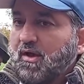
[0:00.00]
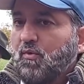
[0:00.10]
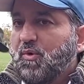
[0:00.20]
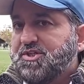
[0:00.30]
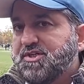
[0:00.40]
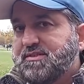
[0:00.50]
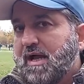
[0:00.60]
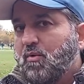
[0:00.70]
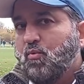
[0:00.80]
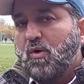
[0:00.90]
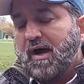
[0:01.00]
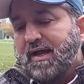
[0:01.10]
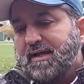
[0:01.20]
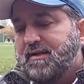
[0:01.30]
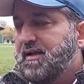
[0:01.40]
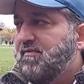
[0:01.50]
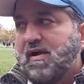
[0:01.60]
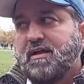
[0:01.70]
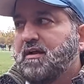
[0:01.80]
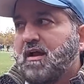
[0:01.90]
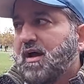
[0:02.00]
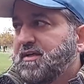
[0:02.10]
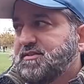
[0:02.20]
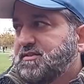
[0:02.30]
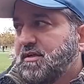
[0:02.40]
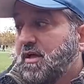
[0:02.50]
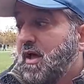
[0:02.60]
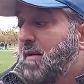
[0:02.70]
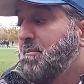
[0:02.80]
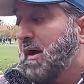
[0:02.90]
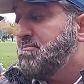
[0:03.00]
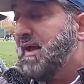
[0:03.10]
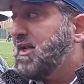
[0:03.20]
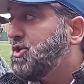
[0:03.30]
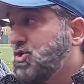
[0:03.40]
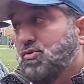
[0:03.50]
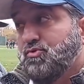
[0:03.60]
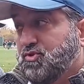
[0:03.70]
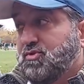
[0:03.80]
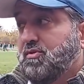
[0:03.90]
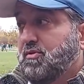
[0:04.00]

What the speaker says: which is now widely recognized by many Jews